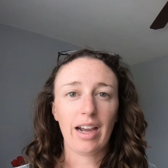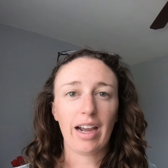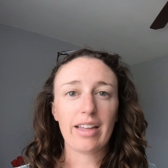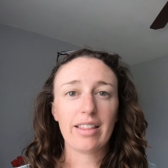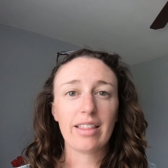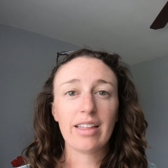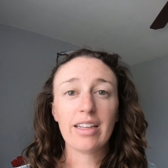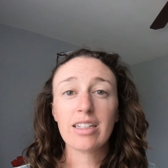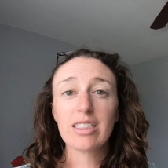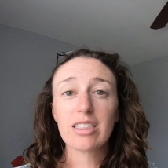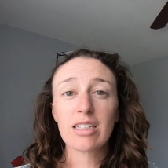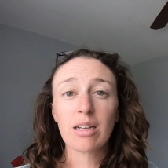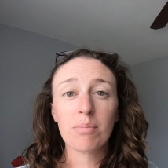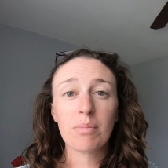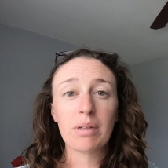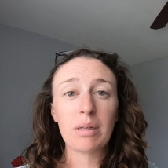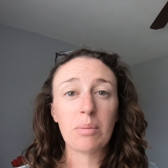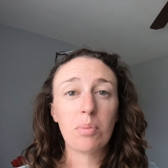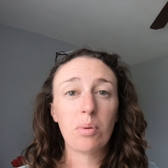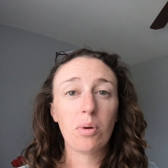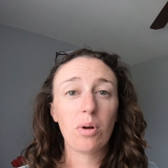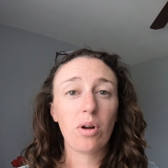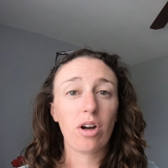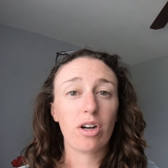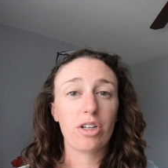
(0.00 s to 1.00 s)
I think some
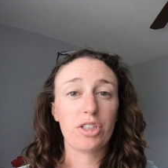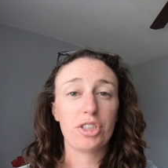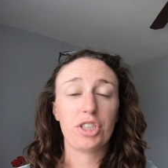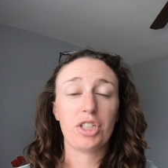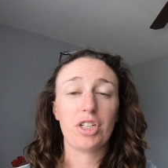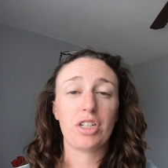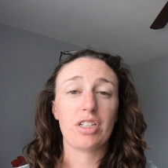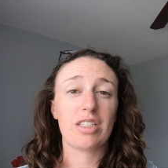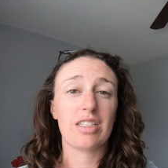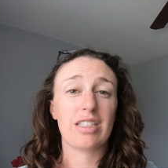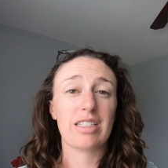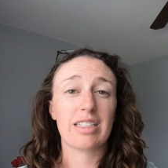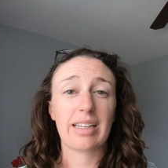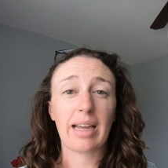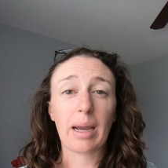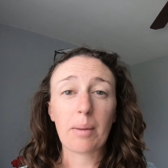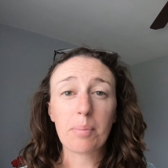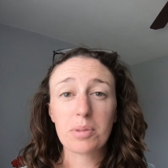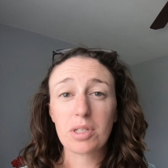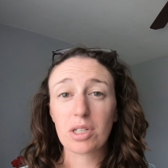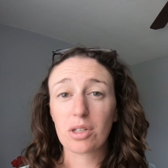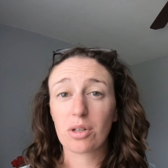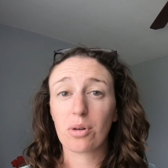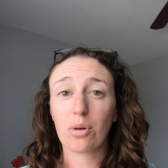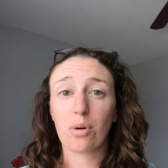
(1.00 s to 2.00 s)
people are just
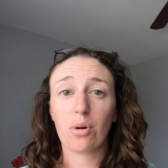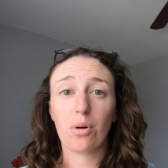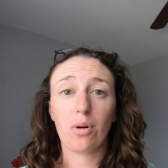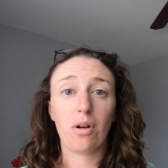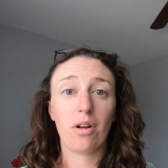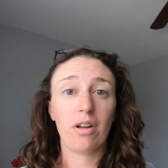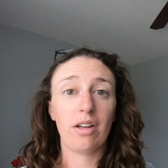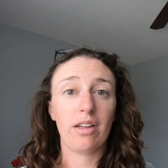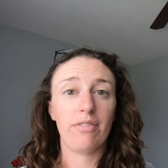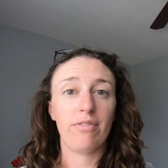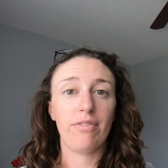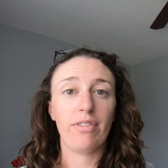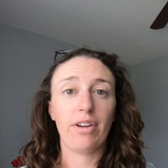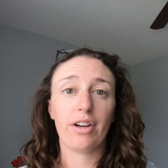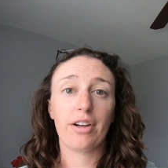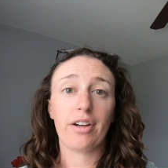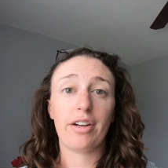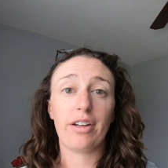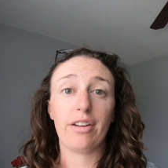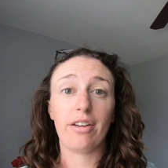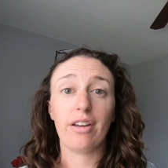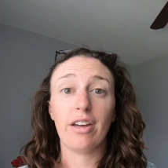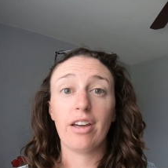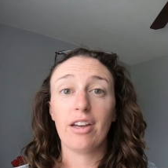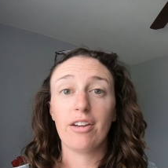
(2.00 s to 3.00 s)
skeptical and
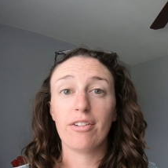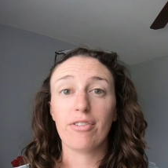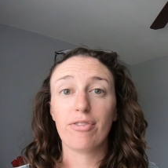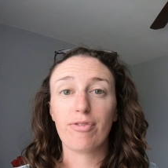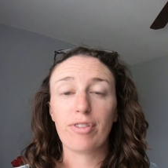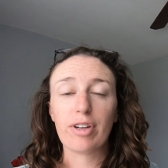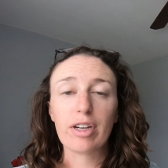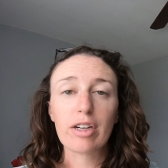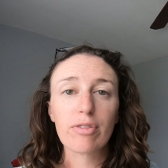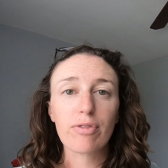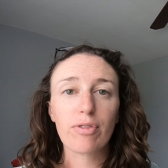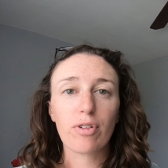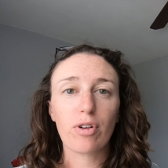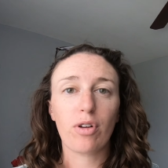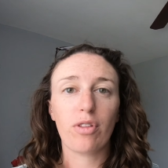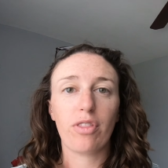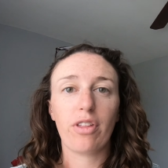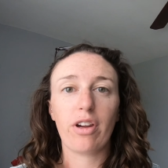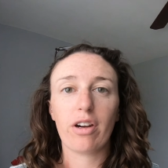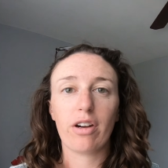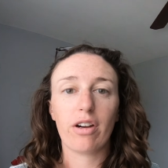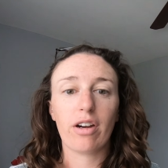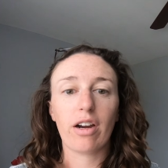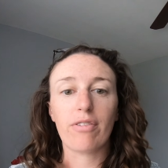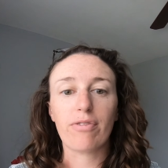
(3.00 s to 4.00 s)
very fearful.
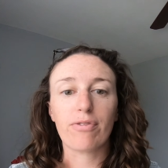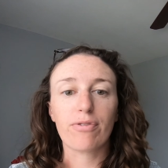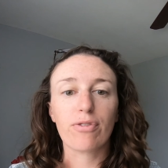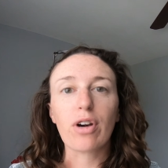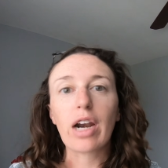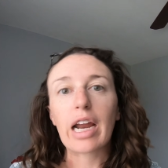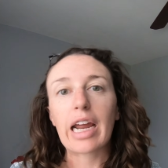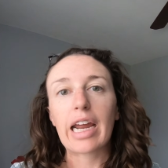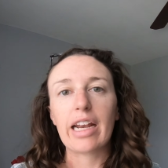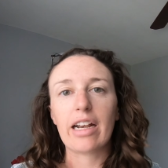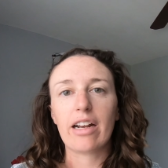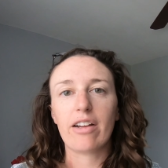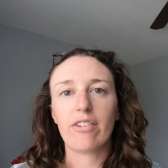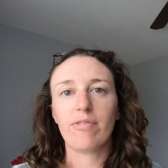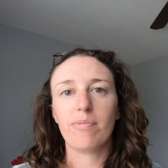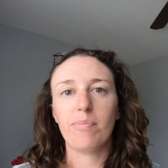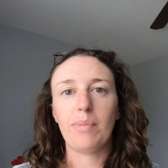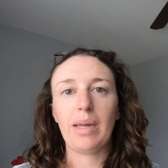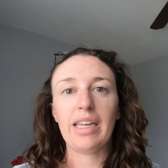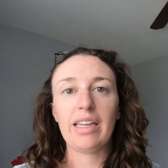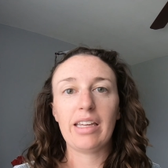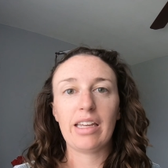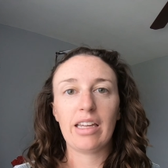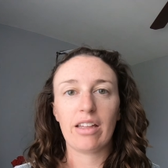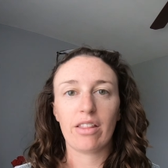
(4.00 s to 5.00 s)
They're afraid of
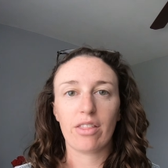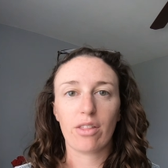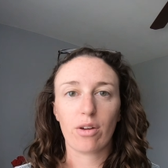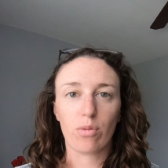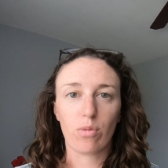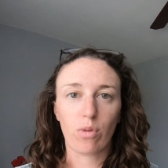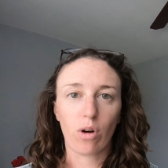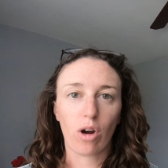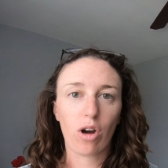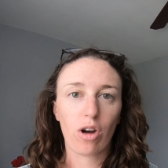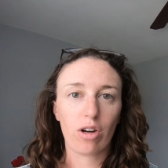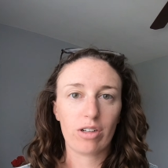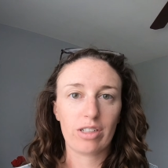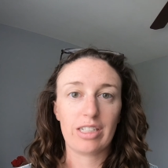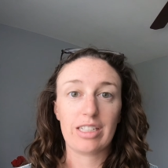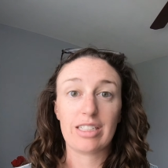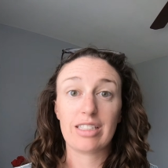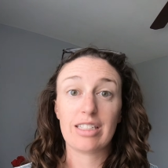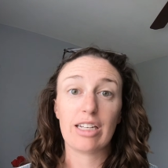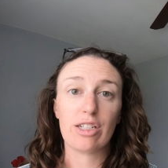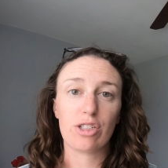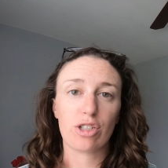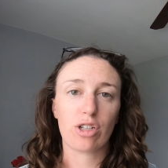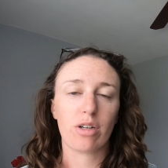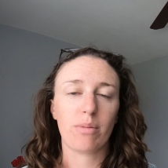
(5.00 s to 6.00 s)
making the wrong
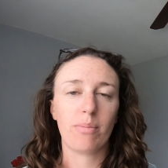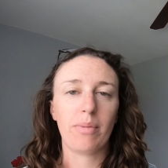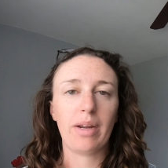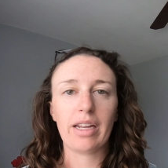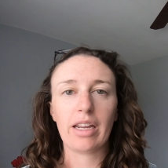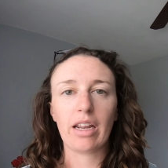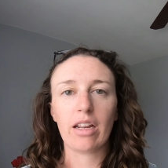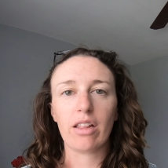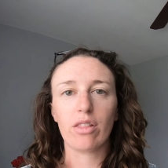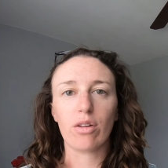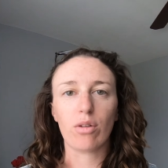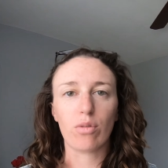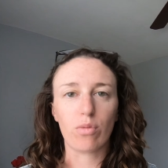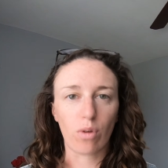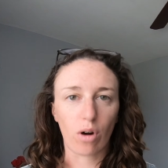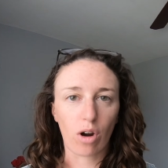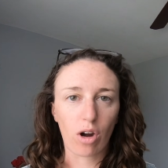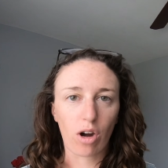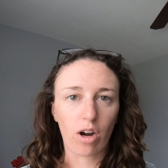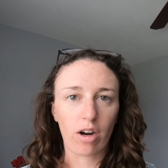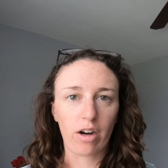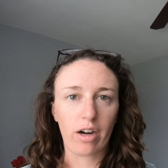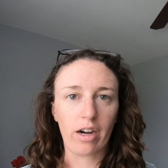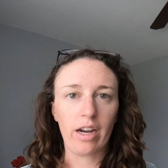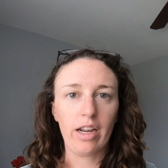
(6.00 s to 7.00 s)
decision or making the
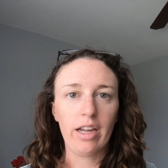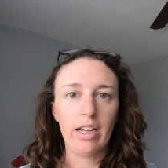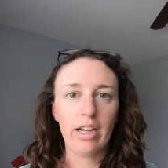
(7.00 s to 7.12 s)
wrong